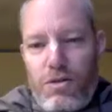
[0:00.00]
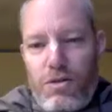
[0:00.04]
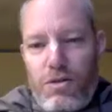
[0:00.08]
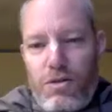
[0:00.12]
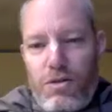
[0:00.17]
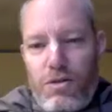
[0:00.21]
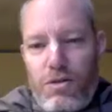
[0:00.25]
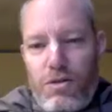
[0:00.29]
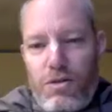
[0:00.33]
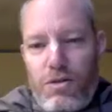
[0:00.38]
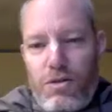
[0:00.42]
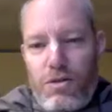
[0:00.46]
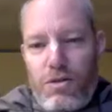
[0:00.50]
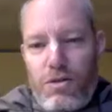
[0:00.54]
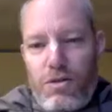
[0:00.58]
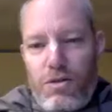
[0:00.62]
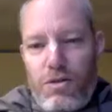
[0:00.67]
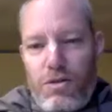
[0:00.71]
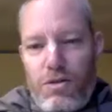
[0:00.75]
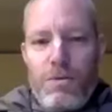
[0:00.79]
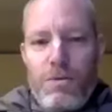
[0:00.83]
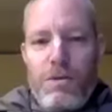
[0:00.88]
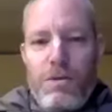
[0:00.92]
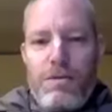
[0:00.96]

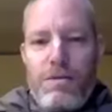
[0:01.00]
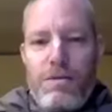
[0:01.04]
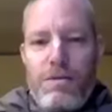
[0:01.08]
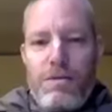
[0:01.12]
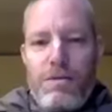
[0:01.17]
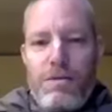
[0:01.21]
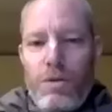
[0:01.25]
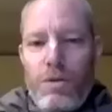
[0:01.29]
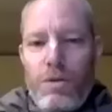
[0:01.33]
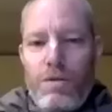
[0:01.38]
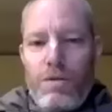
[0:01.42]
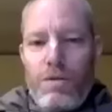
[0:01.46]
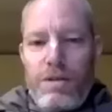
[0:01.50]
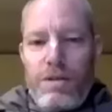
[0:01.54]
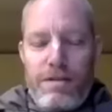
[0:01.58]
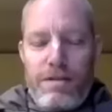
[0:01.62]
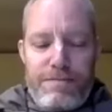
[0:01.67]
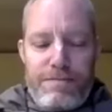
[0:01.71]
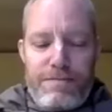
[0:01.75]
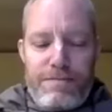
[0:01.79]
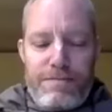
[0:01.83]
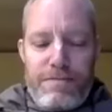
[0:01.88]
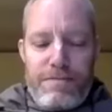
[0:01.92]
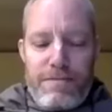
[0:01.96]
her meeting with
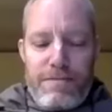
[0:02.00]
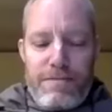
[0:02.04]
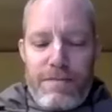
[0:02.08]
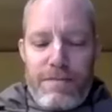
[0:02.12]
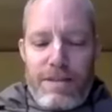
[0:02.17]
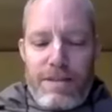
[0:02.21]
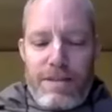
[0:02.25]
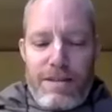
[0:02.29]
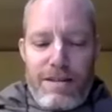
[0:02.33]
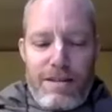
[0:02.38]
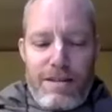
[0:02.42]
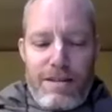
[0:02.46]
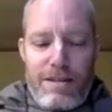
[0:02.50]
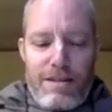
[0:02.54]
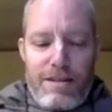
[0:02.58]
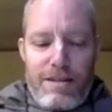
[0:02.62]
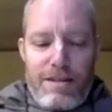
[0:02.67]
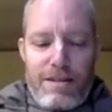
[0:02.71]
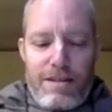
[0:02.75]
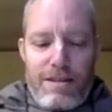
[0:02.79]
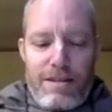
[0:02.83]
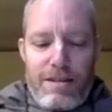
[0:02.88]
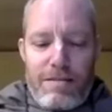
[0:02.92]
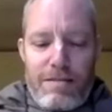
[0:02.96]
Govinda.
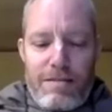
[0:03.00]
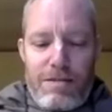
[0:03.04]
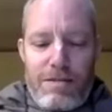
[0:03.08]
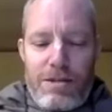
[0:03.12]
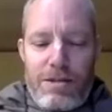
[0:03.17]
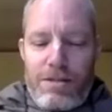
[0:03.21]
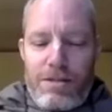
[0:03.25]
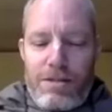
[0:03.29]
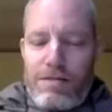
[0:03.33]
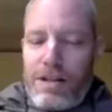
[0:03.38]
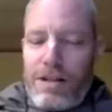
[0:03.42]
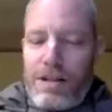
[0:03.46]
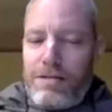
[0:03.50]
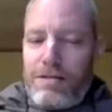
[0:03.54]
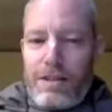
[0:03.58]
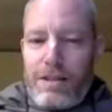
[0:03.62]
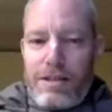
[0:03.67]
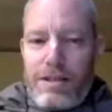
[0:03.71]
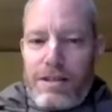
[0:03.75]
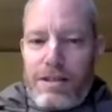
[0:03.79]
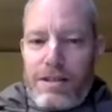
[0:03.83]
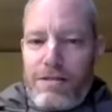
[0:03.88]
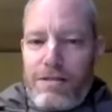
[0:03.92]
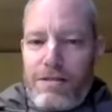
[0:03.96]

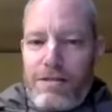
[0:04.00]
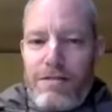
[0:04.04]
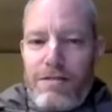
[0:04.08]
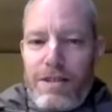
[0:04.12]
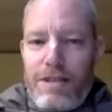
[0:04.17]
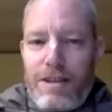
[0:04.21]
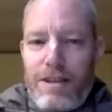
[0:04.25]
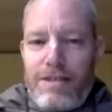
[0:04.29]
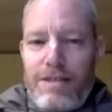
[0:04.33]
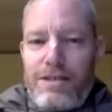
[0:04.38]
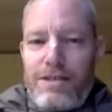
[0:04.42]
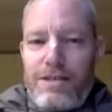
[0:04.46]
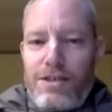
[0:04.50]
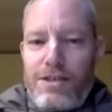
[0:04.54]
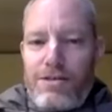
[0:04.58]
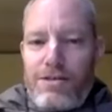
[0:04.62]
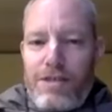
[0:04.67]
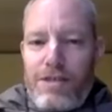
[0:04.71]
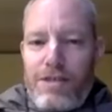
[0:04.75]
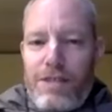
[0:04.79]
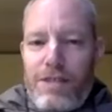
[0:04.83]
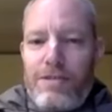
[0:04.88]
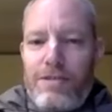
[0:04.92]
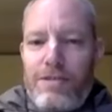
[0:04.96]
Chandravali does not do that.
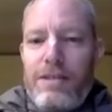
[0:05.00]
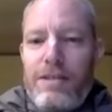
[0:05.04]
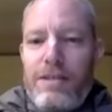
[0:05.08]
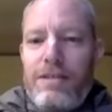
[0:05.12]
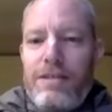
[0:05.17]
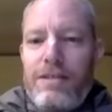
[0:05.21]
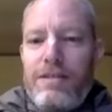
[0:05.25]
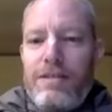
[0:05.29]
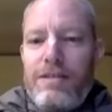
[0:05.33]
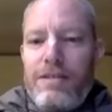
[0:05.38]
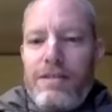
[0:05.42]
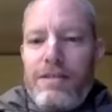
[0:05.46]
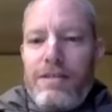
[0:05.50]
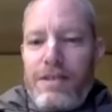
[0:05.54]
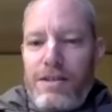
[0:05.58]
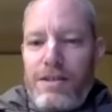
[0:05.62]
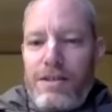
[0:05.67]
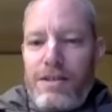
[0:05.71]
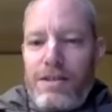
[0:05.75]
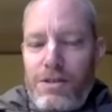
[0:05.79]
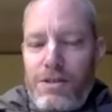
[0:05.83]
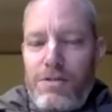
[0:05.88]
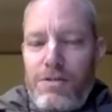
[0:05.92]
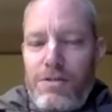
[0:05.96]
Chandravali
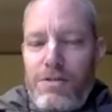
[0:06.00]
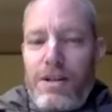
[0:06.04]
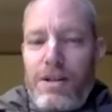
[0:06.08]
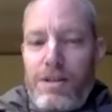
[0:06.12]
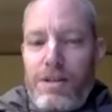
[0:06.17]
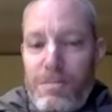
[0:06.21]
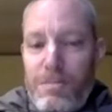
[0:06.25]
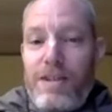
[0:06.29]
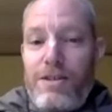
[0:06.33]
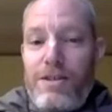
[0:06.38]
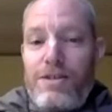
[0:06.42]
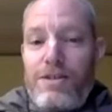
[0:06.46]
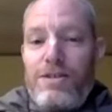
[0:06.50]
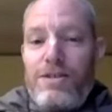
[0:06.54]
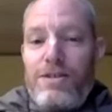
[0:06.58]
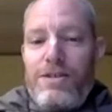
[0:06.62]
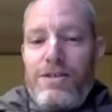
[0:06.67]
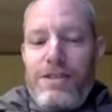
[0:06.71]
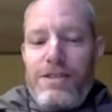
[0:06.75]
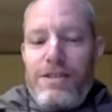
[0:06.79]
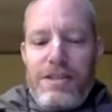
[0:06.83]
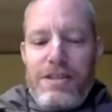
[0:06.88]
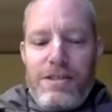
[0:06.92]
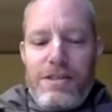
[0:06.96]
is a direct
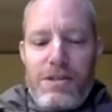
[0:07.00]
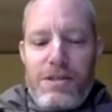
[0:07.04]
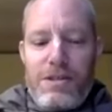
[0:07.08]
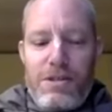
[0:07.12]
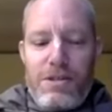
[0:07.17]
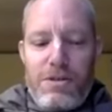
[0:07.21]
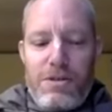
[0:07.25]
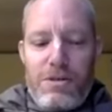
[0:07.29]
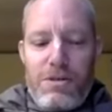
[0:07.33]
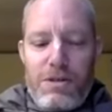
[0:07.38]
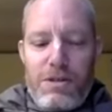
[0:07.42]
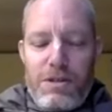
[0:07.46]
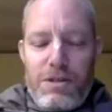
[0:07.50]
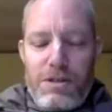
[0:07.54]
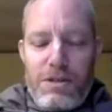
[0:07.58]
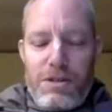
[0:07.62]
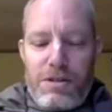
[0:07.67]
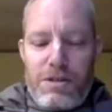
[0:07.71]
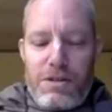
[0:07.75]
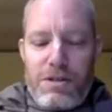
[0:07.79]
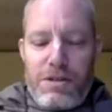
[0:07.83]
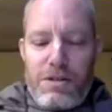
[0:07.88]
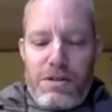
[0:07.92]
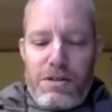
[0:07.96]
competitor, and
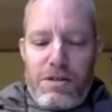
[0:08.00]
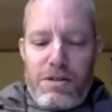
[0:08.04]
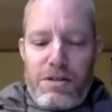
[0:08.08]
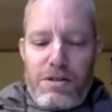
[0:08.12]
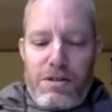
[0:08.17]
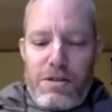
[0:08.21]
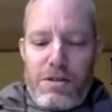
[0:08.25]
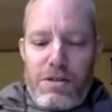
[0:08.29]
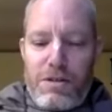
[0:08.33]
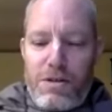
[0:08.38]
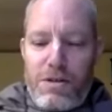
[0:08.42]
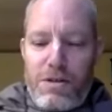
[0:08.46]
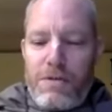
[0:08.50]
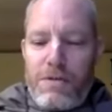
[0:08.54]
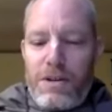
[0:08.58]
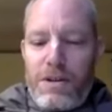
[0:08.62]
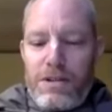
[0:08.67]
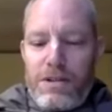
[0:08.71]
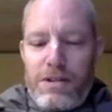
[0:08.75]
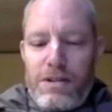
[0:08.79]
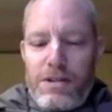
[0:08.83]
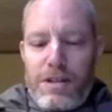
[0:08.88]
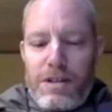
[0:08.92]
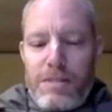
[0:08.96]
so her
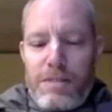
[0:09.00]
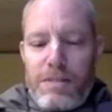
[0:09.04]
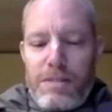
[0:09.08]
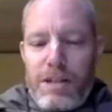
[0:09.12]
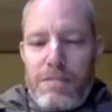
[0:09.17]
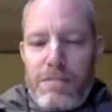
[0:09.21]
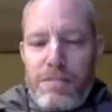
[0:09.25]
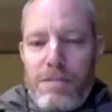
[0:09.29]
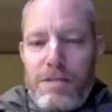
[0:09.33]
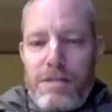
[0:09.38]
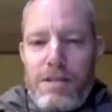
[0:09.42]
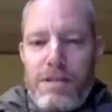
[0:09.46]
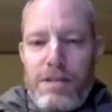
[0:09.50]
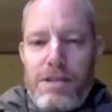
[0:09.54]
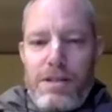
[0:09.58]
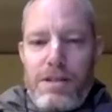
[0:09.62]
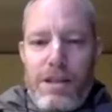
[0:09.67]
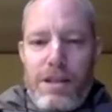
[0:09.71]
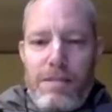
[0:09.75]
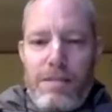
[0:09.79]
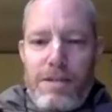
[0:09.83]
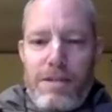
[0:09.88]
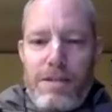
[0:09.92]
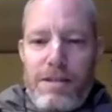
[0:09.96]
friends like Padma
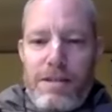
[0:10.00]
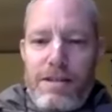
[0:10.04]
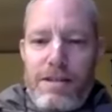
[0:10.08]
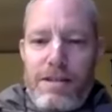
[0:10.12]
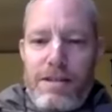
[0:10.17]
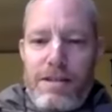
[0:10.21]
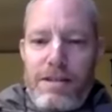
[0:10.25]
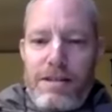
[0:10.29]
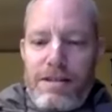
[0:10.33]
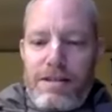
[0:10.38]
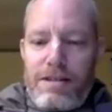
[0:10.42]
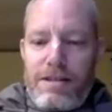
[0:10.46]
and Shaibya,